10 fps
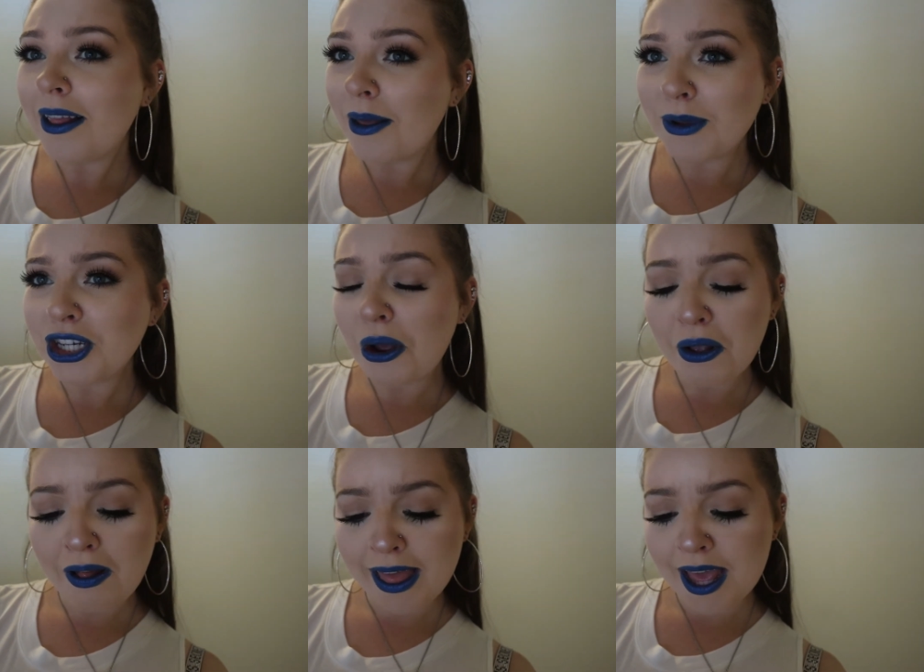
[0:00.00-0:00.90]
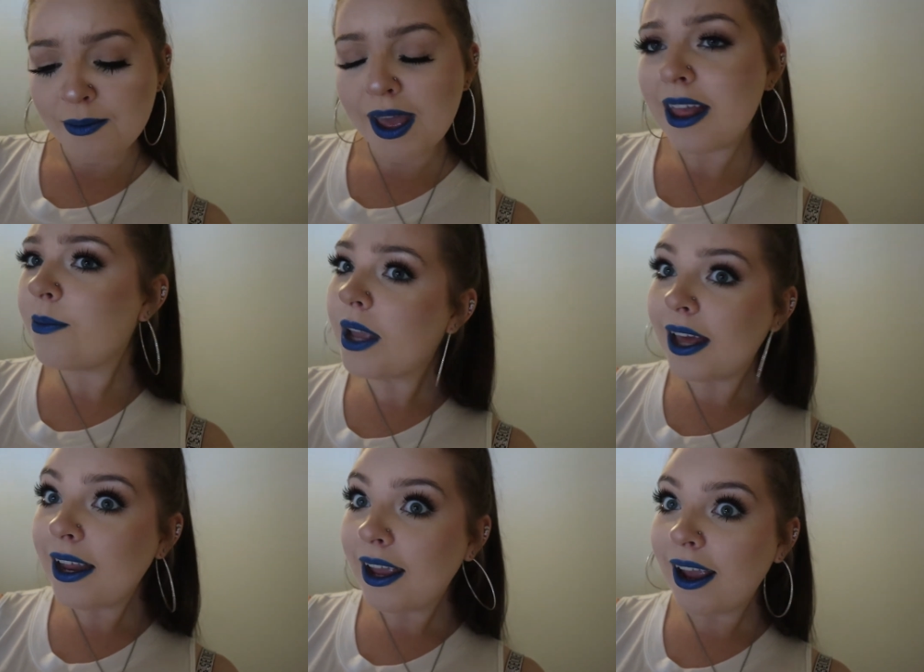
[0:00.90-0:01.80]
Let me show y'all him in the
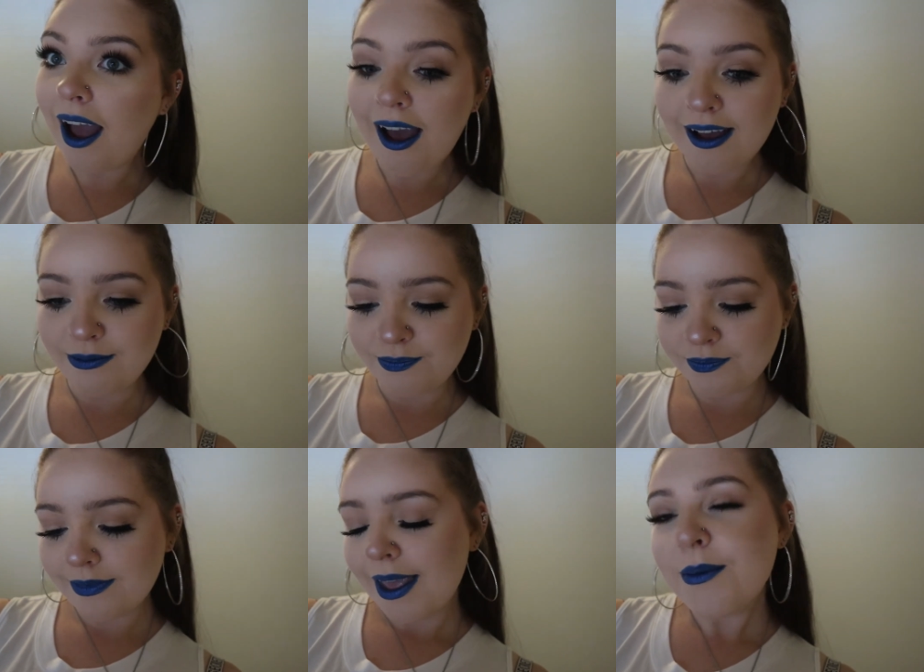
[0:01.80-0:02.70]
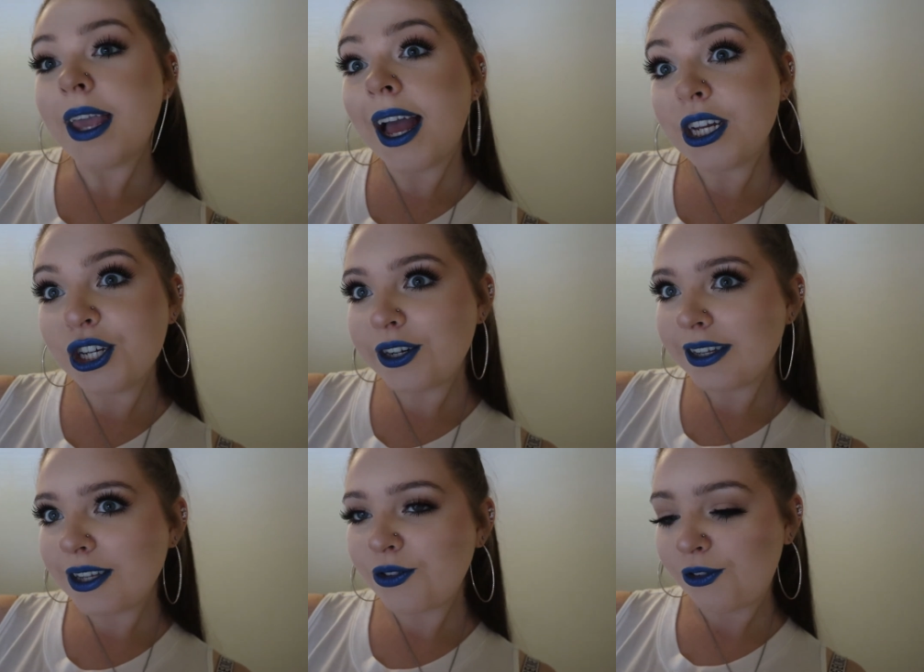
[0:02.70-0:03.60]
beginning. But yeah, his
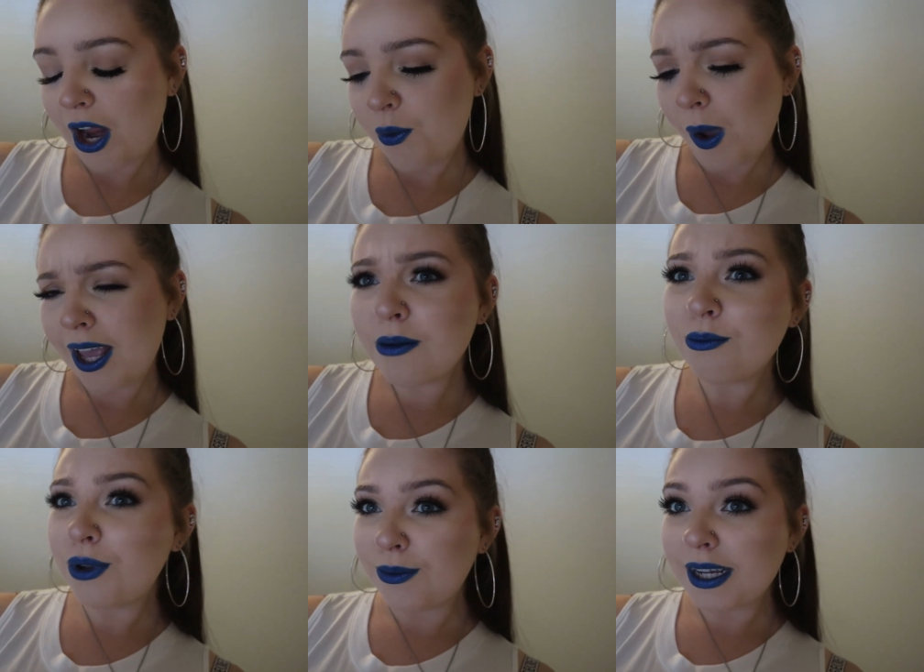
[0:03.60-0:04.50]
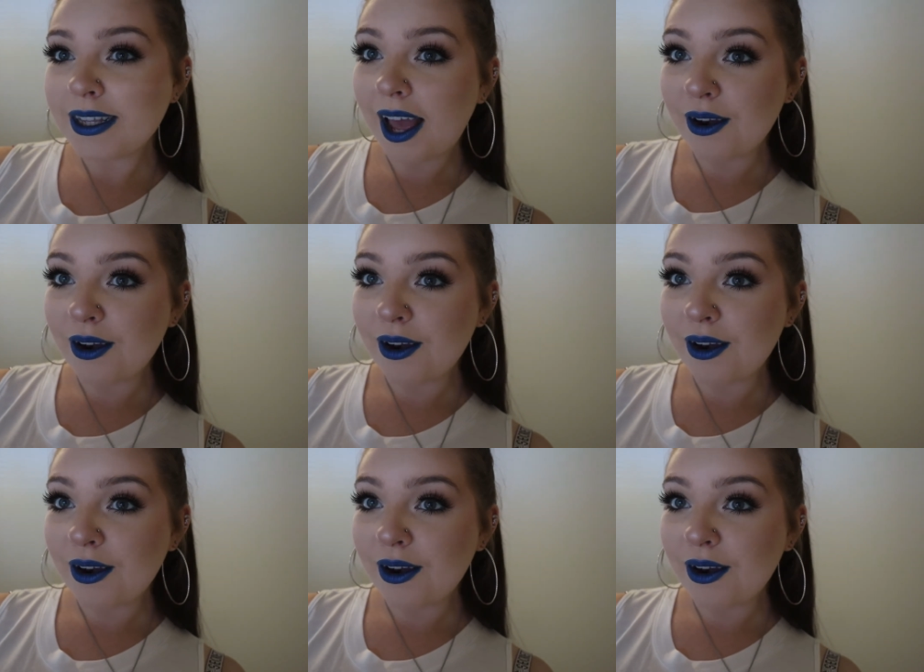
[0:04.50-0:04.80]
shirt says red, white, and boobies.